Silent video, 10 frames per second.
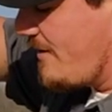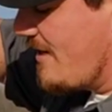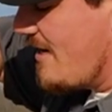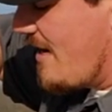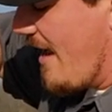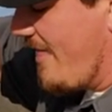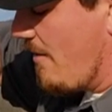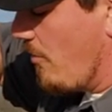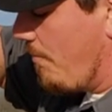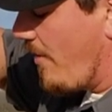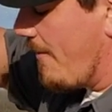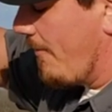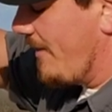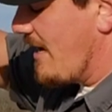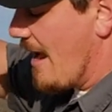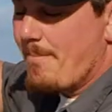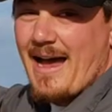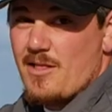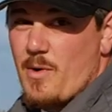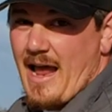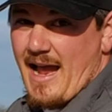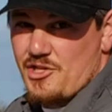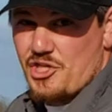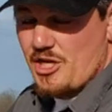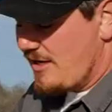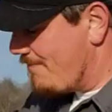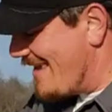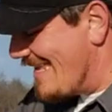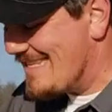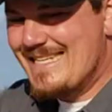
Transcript: And then we'll probably, and by the way, I should admit,